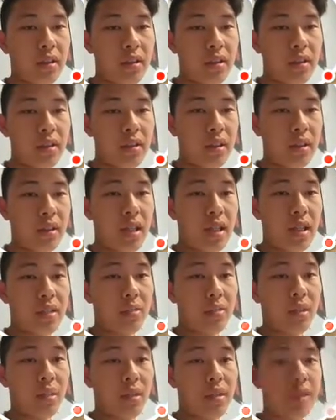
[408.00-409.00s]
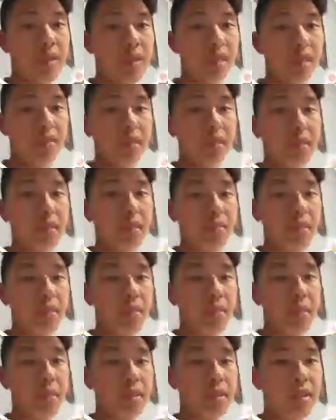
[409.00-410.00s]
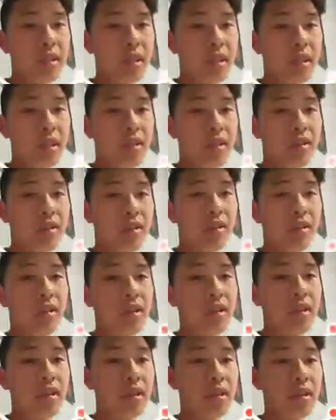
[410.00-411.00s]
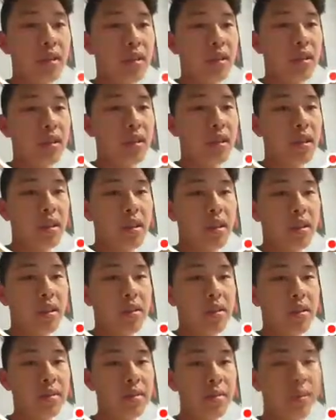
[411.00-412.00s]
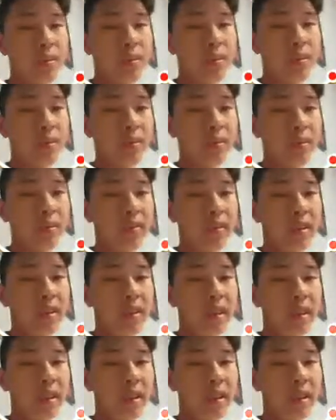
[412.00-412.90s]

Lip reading: These guys are pretty soft, but I'm just gonna go use most of everything